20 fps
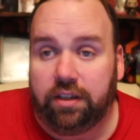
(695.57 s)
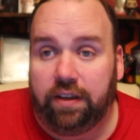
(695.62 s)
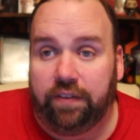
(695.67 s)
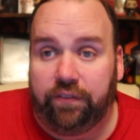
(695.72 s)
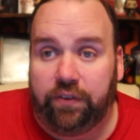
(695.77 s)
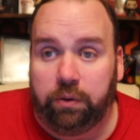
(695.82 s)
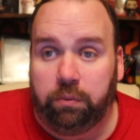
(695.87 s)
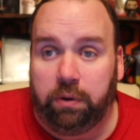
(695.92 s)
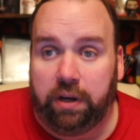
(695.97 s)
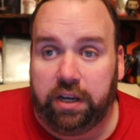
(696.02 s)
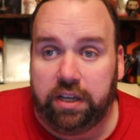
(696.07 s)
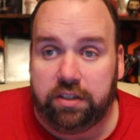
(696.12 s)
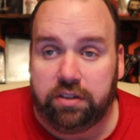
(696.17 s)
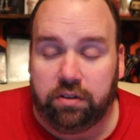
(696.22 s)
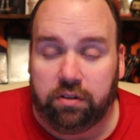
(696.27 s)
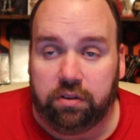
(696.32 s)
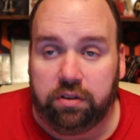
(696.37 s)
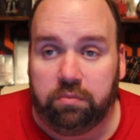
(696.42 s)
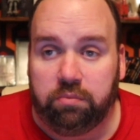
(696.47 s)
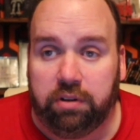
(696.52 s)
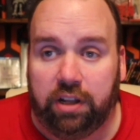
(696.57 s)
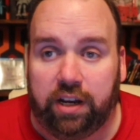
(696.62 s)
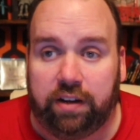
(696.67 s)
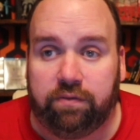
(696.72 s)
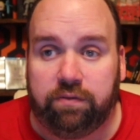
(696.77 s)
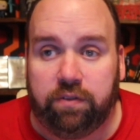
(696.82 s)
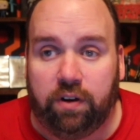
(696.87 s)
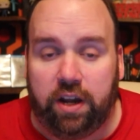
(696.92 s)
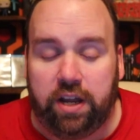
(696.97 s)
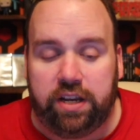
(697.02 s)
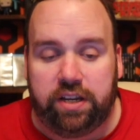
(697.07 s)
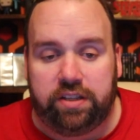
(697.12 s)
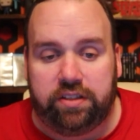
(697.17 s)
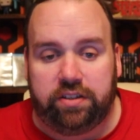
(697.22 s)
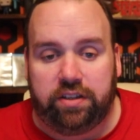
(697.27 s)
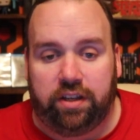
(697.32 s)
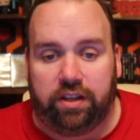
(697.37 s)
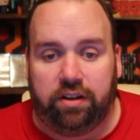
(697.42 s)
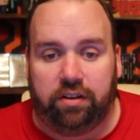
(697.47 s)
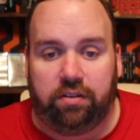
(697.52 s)
if you wait till the Black Friday
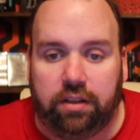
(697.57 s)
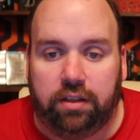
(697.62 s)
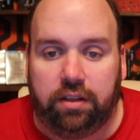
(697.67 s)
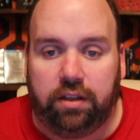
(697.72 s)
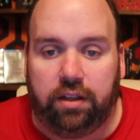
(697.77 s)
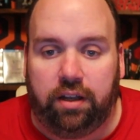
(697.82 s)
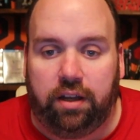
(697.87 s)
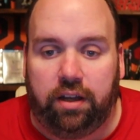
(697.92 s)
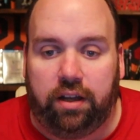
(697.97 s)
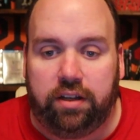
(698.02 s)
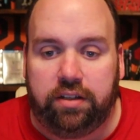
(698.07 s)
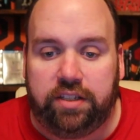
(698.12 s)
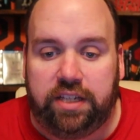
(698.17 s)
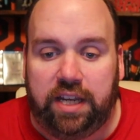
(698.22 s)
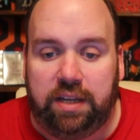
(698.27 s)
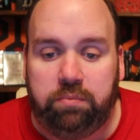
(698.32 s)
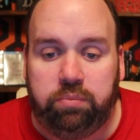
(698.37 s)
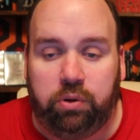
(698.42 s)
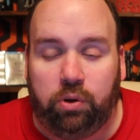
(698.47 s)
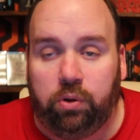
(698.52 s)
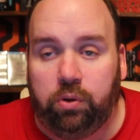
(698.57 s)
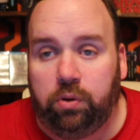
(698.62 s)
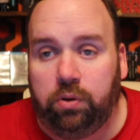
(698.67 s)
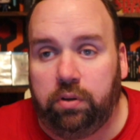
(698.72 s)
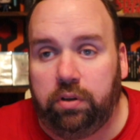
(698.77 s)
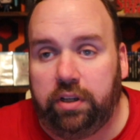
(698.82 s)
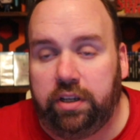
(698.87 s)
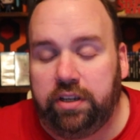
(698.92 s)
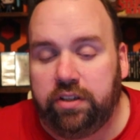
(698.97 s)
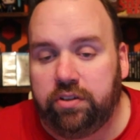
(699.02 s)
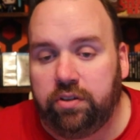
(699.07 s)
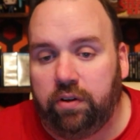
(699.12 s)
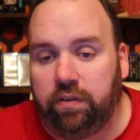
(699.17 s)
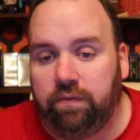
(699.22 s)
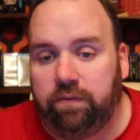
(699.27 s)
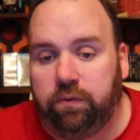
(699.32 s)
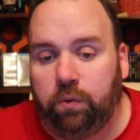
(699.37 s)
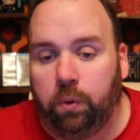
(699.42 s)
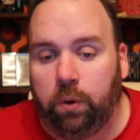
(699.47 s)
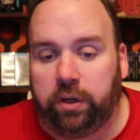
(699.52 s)
sale. Deadpool is
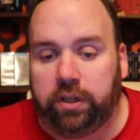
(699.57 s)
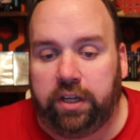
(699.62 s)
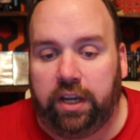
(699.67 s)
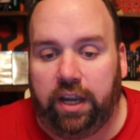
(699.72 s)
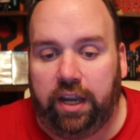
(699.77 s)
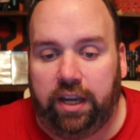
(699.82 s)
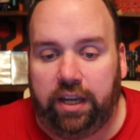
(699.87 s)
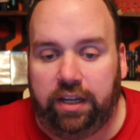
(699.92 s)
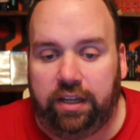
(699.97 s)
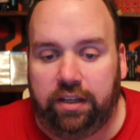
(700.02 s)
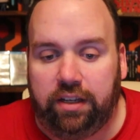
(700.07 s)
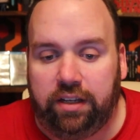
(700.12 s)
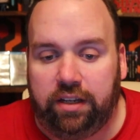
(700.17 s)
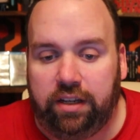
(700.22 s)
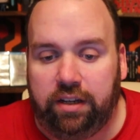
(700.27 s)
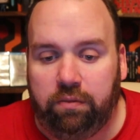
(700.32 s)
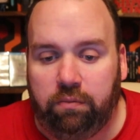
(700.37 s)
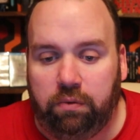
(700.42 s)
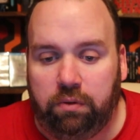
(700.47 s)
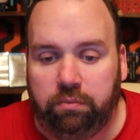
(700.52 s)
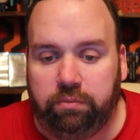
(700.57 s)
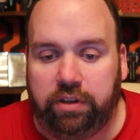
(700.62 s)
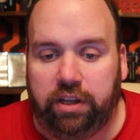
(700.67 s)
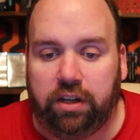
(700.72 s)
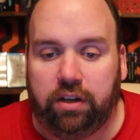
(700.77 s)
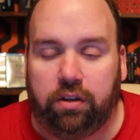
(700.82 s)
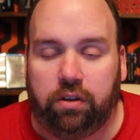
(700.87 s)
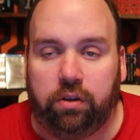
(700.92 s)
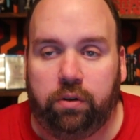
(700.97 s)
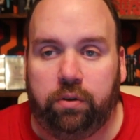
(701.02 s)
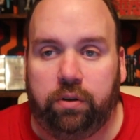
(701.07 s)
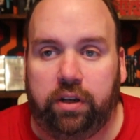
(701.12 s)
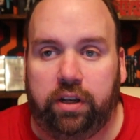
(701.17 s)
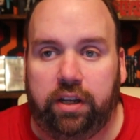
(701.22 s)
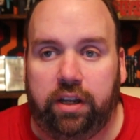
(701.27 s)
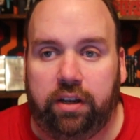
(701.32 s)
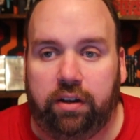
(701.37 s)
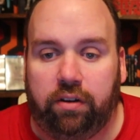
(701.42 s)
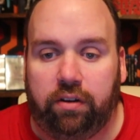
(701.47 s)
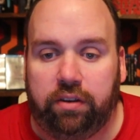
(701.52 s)
on 4K, and it will be included
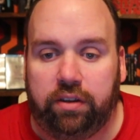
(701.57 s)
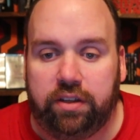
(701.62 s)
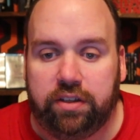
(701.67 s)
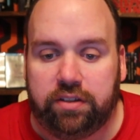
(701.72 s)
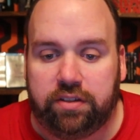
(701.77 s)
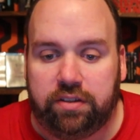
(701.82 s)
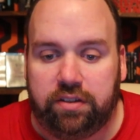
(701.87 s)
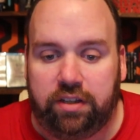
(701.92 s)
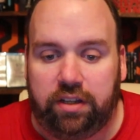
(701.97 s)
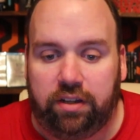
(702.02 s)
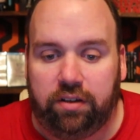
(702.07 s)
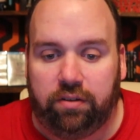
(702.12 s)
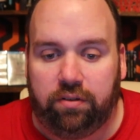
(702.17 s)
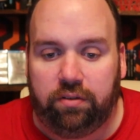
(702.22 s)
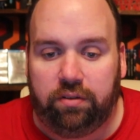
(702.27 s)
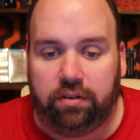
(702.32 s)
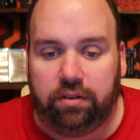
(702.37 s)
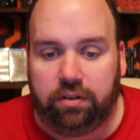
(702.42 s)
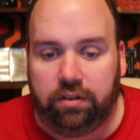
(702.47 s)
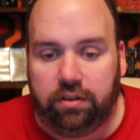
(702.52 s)
in on this deal.